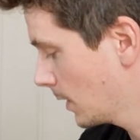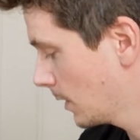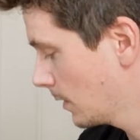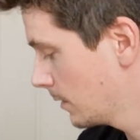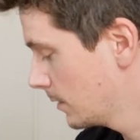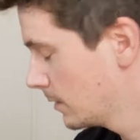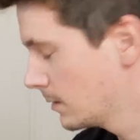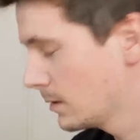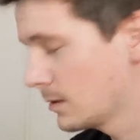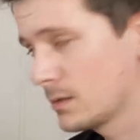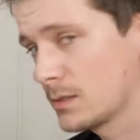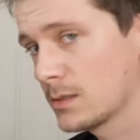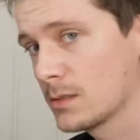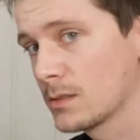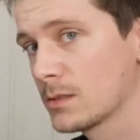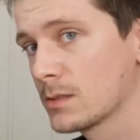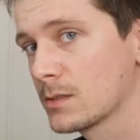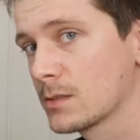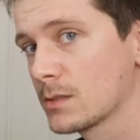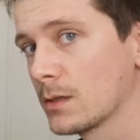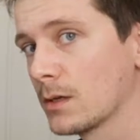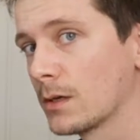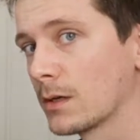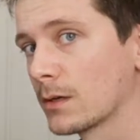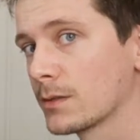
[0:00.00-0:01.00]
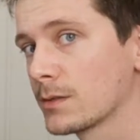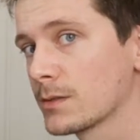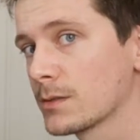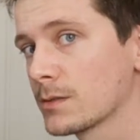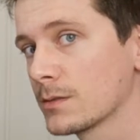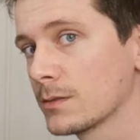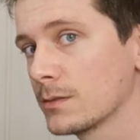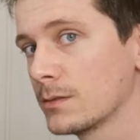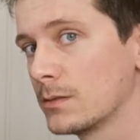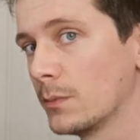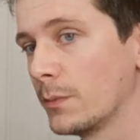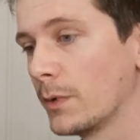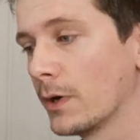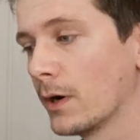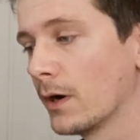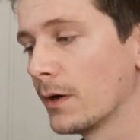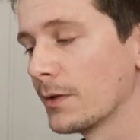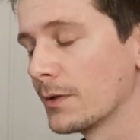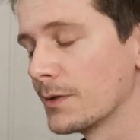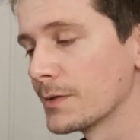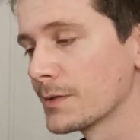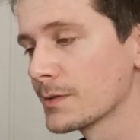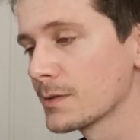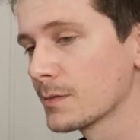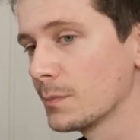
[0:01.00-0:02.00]
This sucks, to be
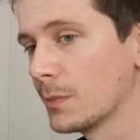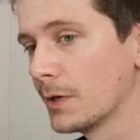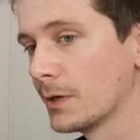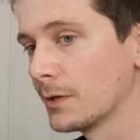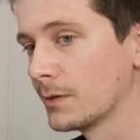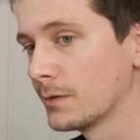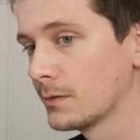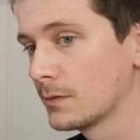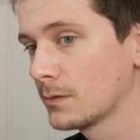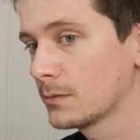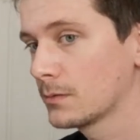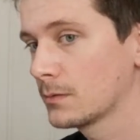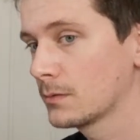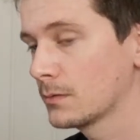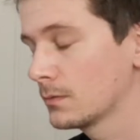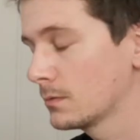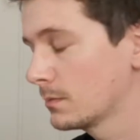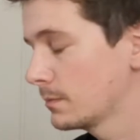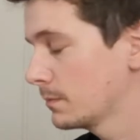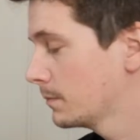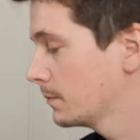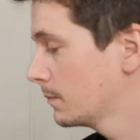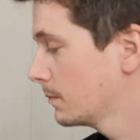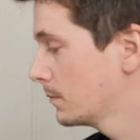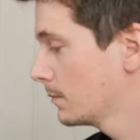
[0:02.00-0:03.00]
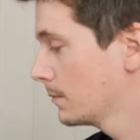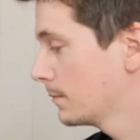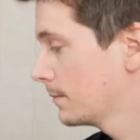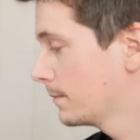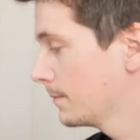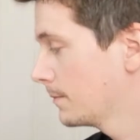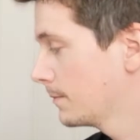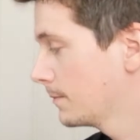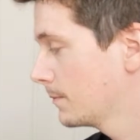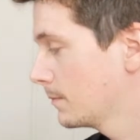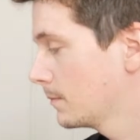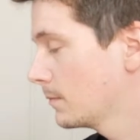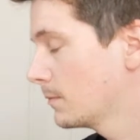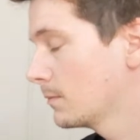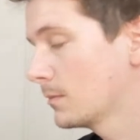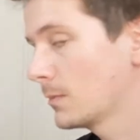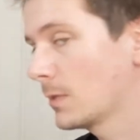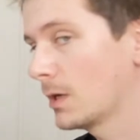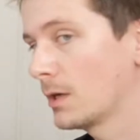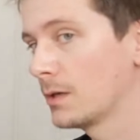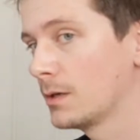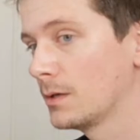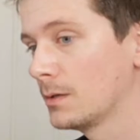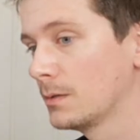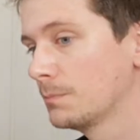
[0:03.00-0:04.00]
honest, but
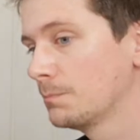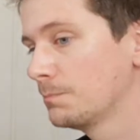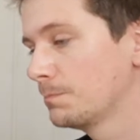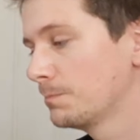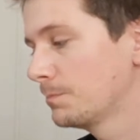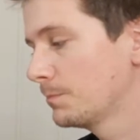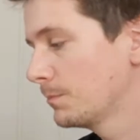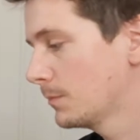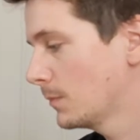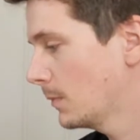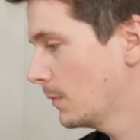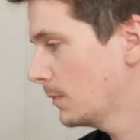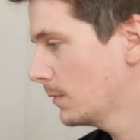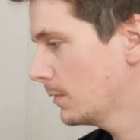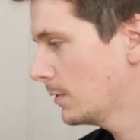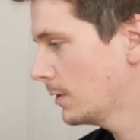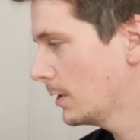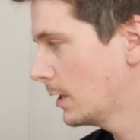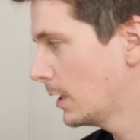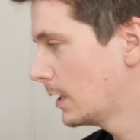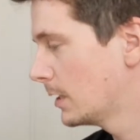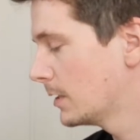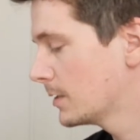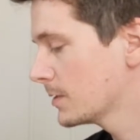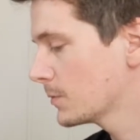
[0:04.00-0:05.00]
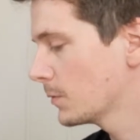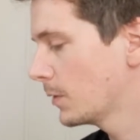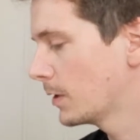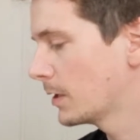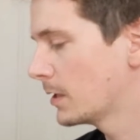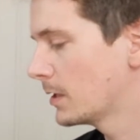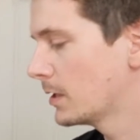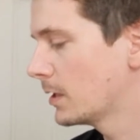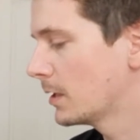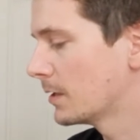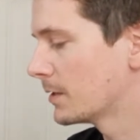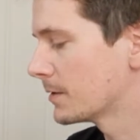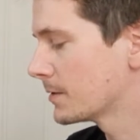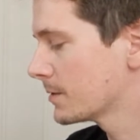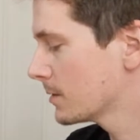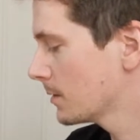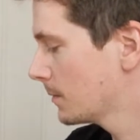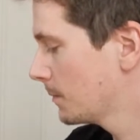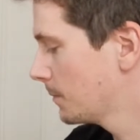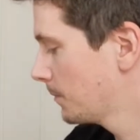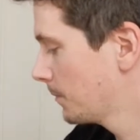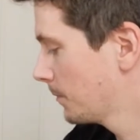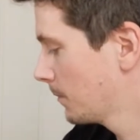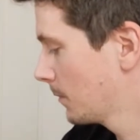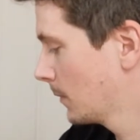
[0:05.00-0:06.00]
hey, it is what it is.
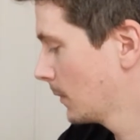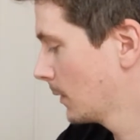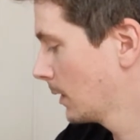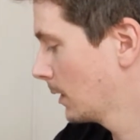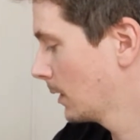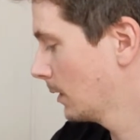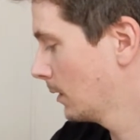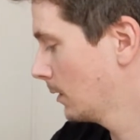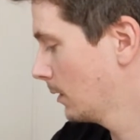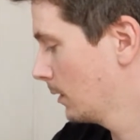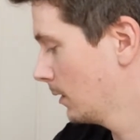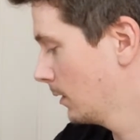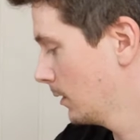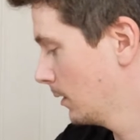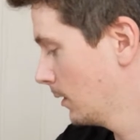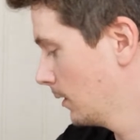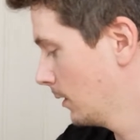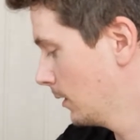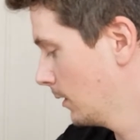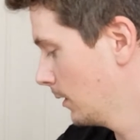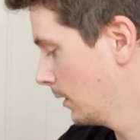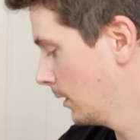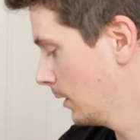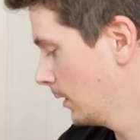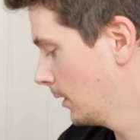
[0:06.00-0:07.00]
I